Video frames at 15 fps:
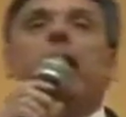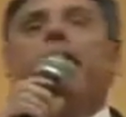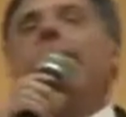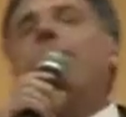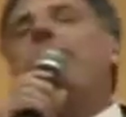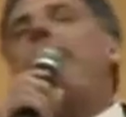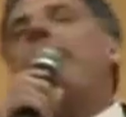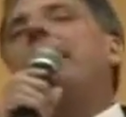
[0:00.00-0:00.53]

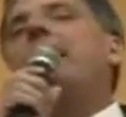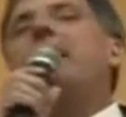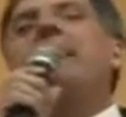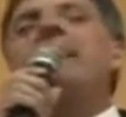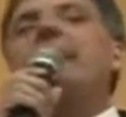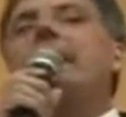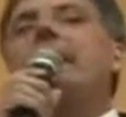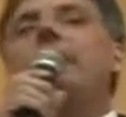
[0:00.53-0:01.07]
The fact that
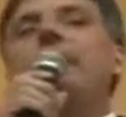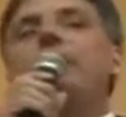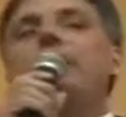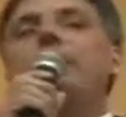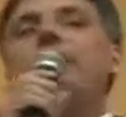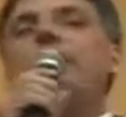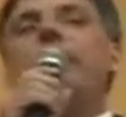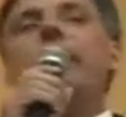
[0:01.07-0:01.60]
he didn't is
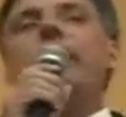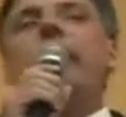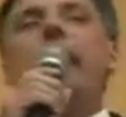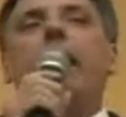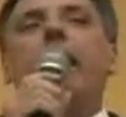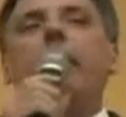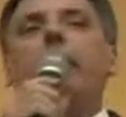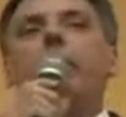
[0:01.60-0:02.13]
just an
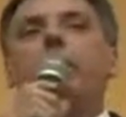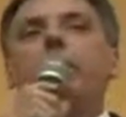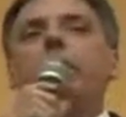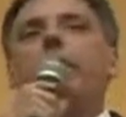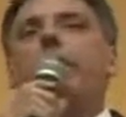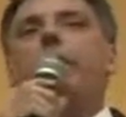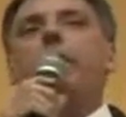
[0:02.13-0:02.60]
indication that Mr.